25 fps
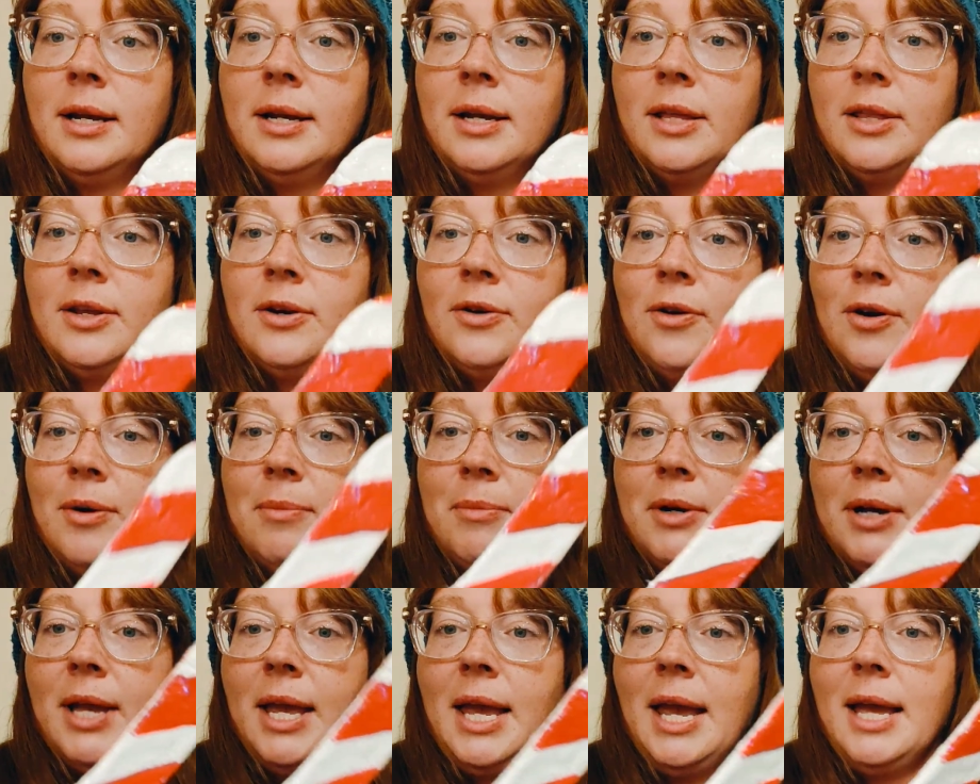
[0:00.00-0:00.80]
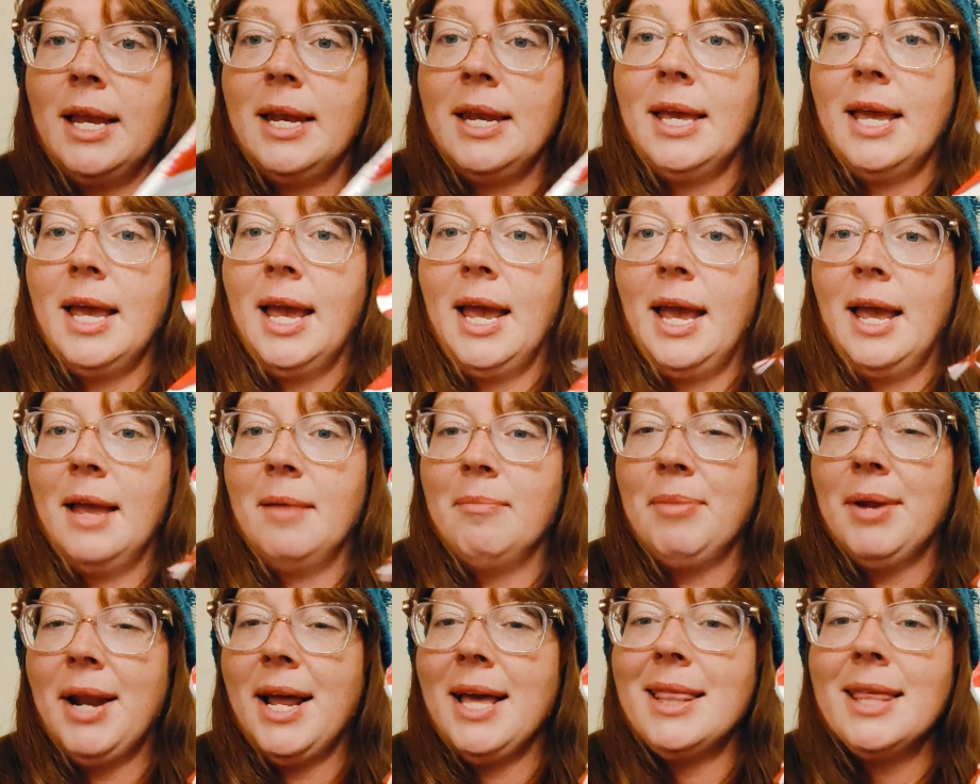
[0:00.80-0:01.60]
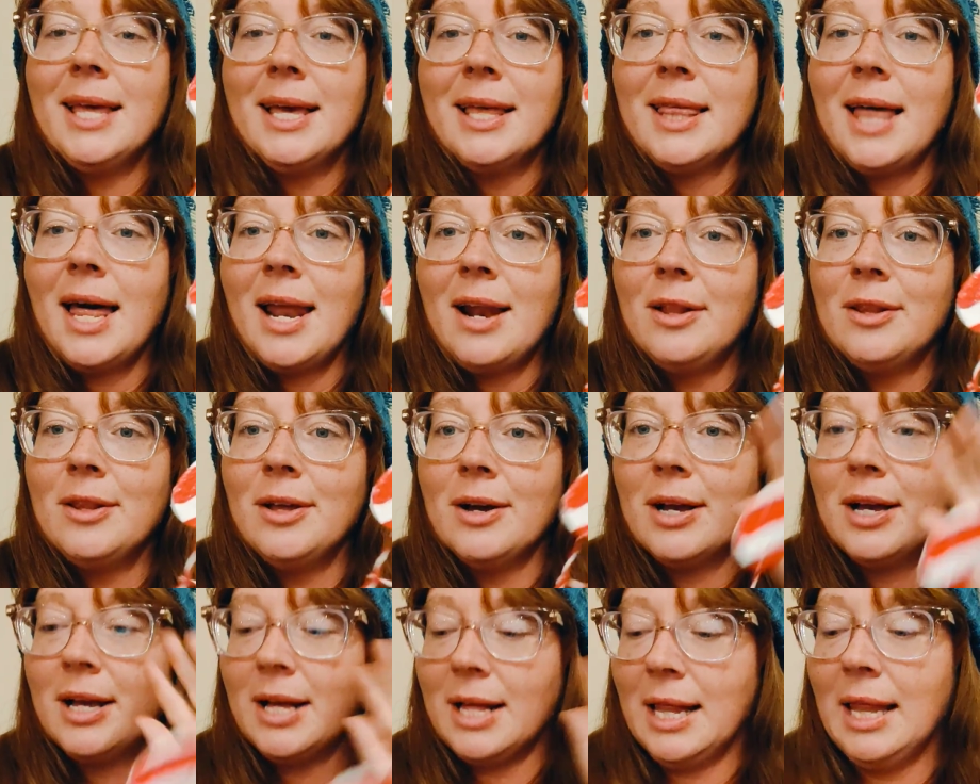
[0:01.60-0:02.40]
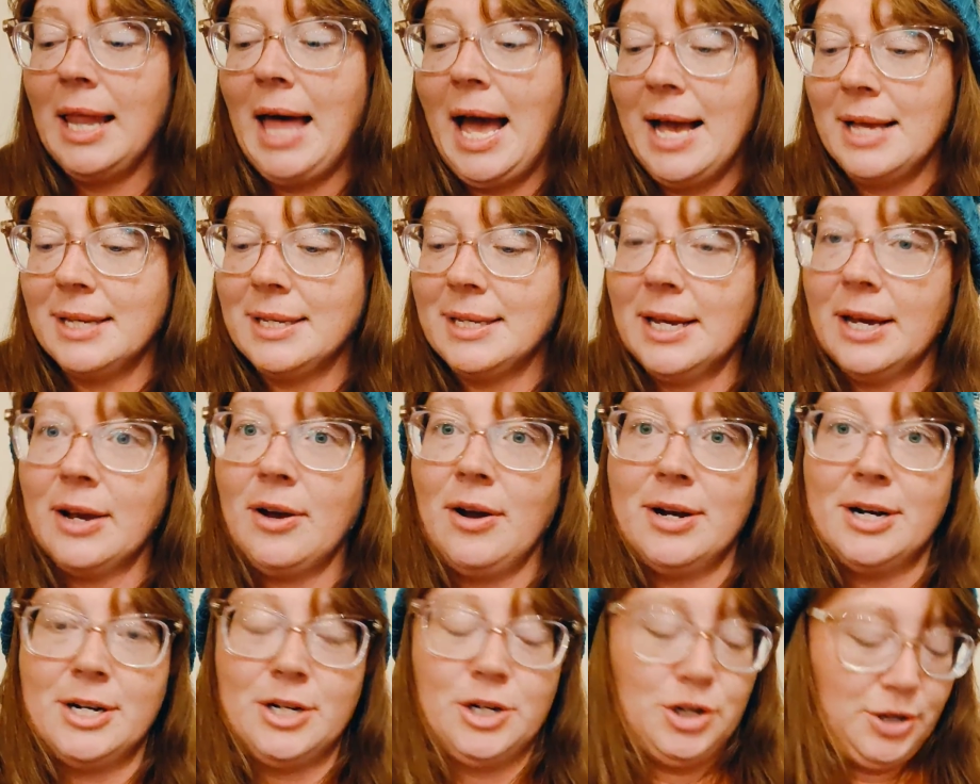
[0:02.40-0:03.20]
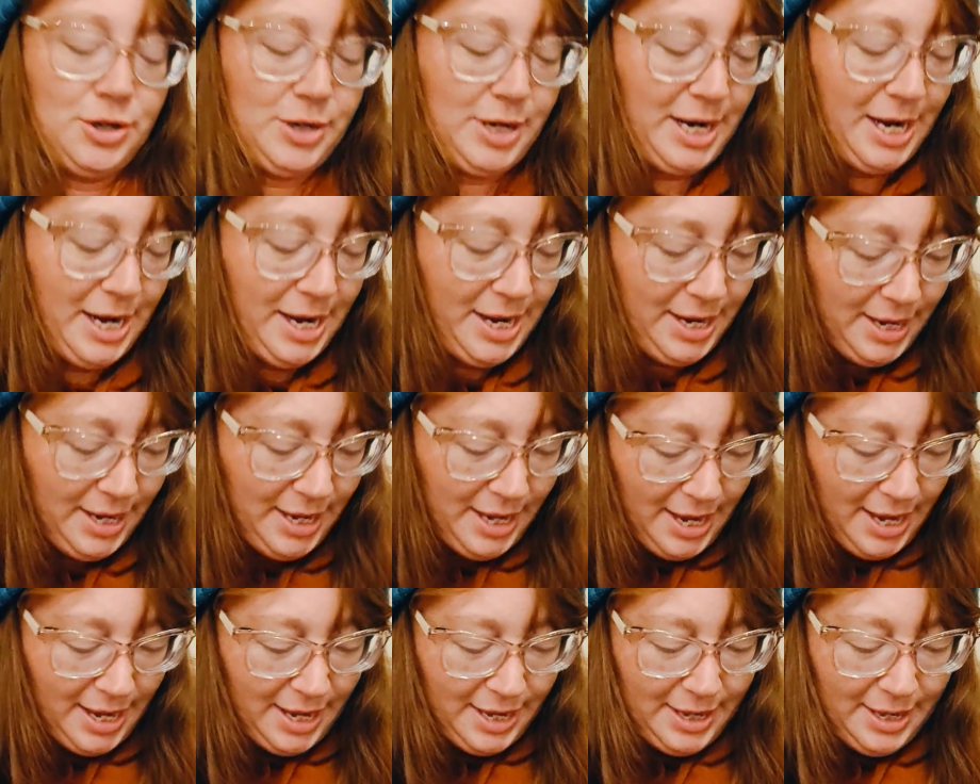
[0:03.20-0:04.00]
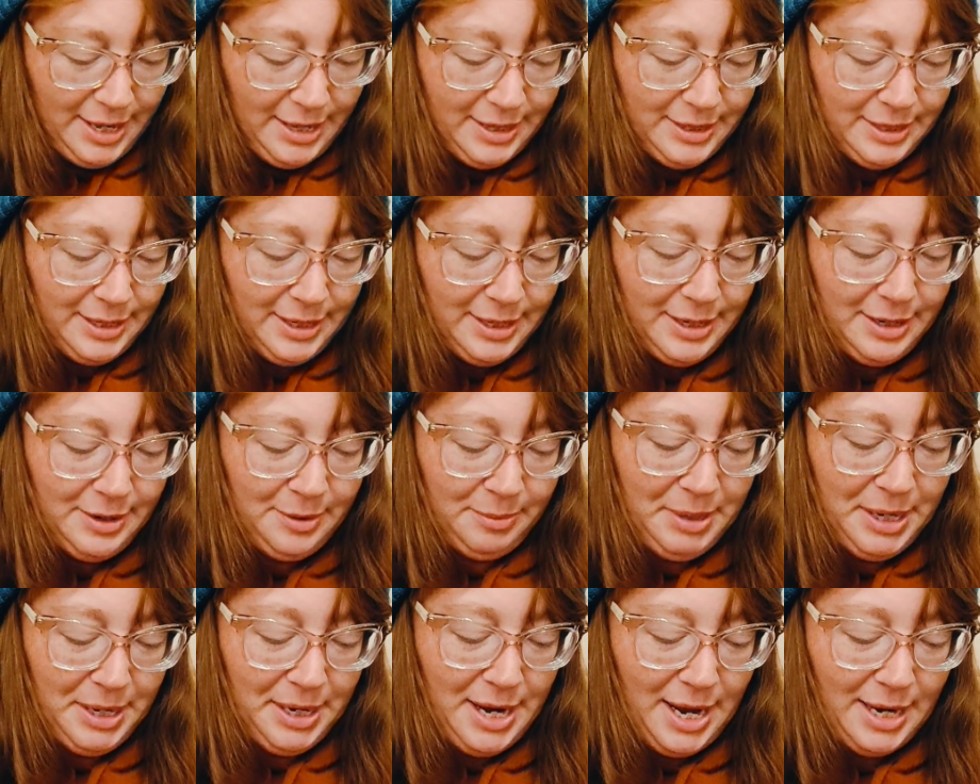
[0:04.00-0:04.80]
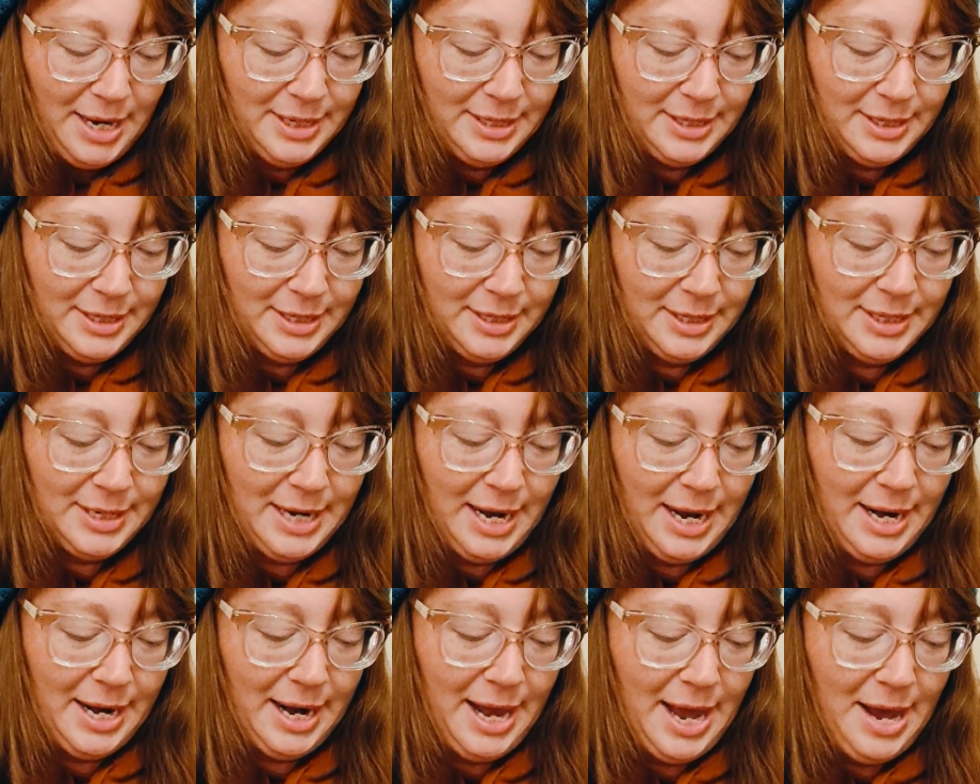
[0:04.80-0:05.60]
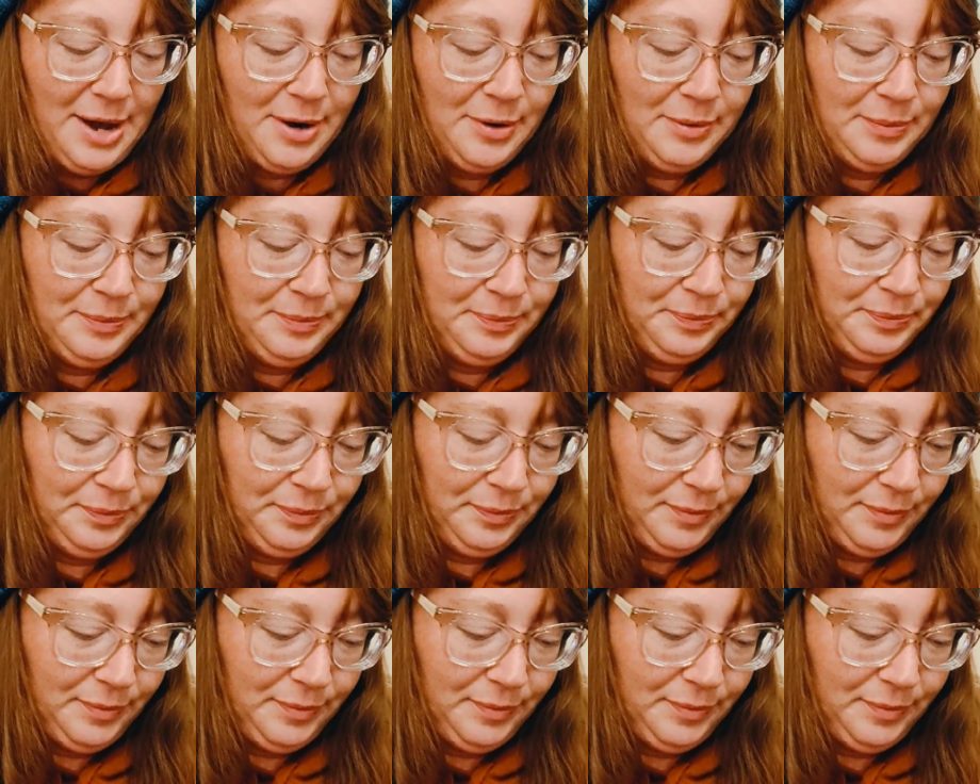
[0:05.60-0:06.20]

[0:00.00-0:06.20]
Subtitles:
Another normal candy cane, but I think that'll look classic on a tree. It'll be nice. It'll stand out.